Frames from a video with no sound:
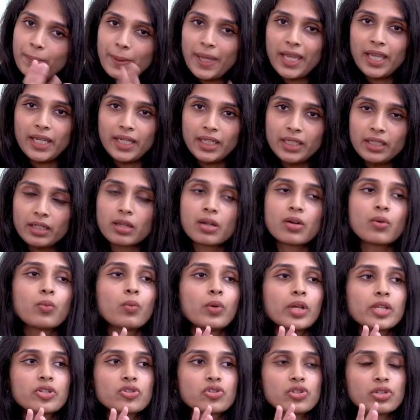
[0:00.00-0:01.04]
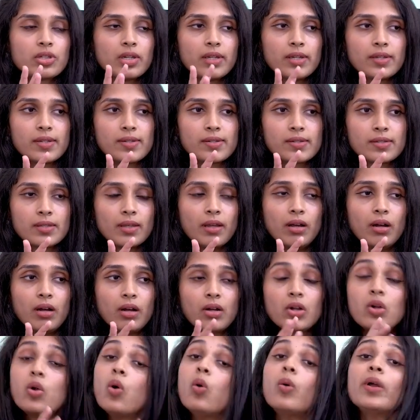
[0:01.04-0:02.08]
pain which is
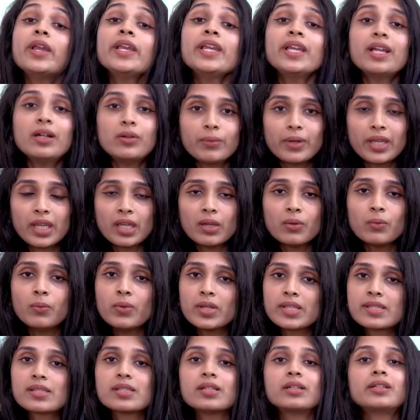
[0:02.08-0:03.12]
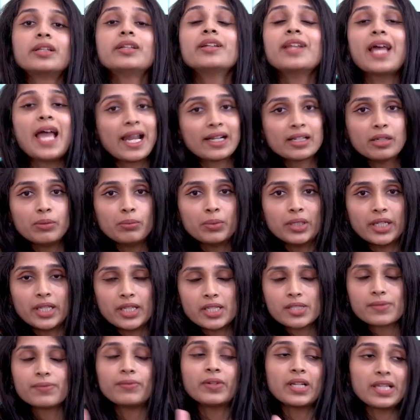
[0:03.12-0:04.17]
going away with certain
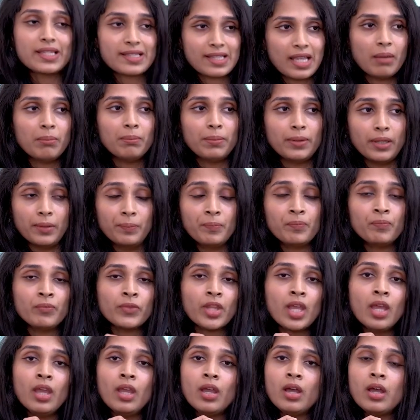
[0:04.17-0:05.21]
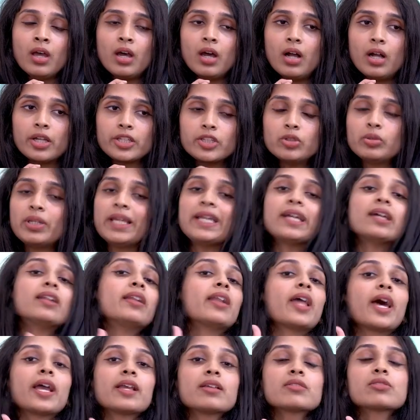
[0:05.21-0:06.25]
activities, for example, you take a
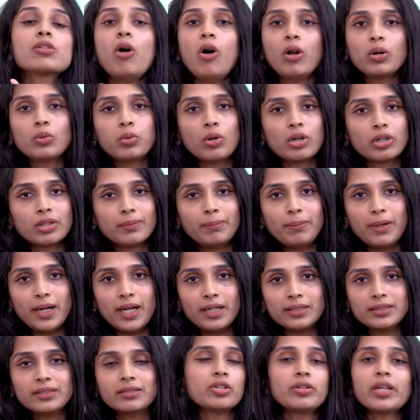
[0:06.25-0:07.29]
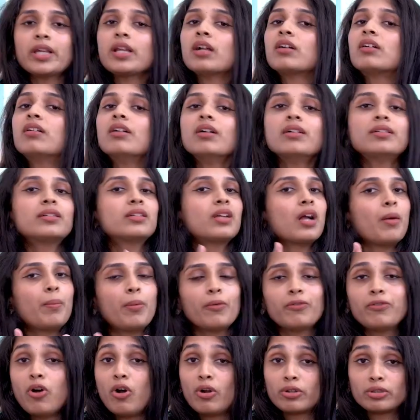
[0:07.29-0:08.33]
nice hot water bath, you take a good cup
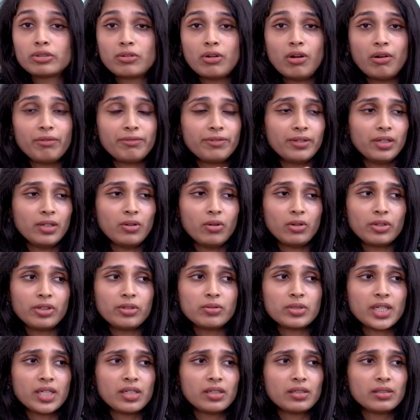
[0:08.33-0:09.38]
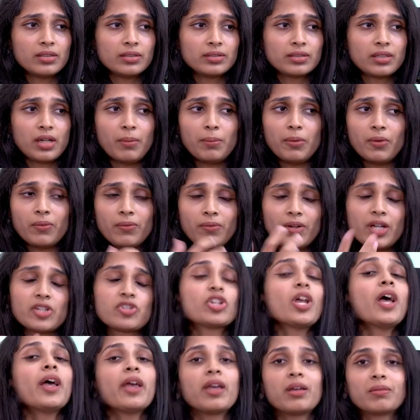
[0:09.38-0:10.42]
of hot coffee, or you take a good cup of
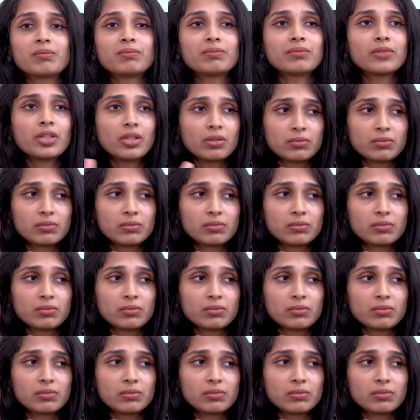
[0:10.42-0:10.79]
kashayam,